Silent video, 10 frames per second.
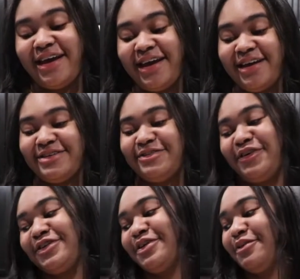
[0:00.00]
and the
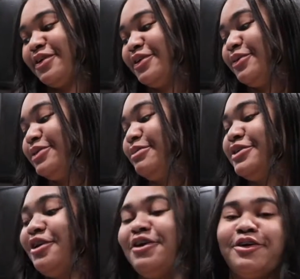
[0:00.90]
first thing we're gonna do is
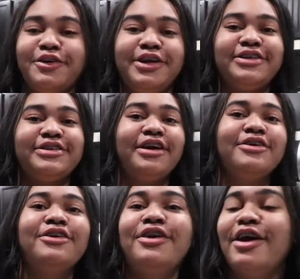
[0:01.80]
mix all our ingredients
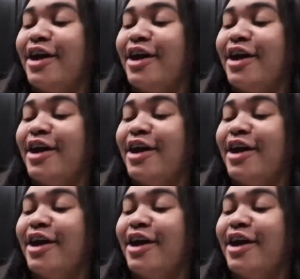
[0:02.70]
together.